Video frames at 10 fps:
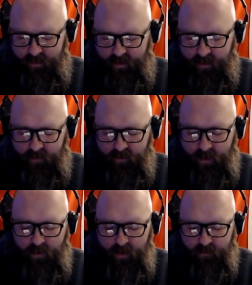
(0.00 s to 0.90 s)
I'll
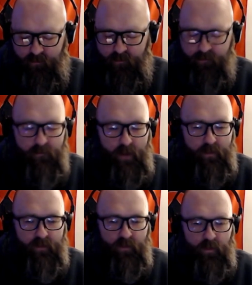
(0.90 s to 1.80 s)
compare my
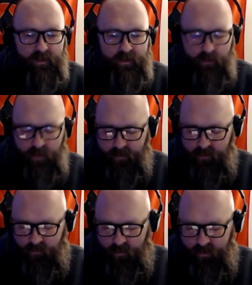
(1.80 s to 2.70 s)
performance to my
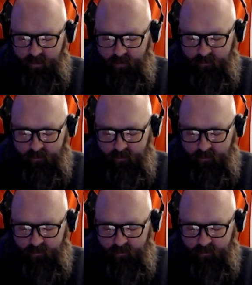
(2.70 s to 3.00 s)
performance.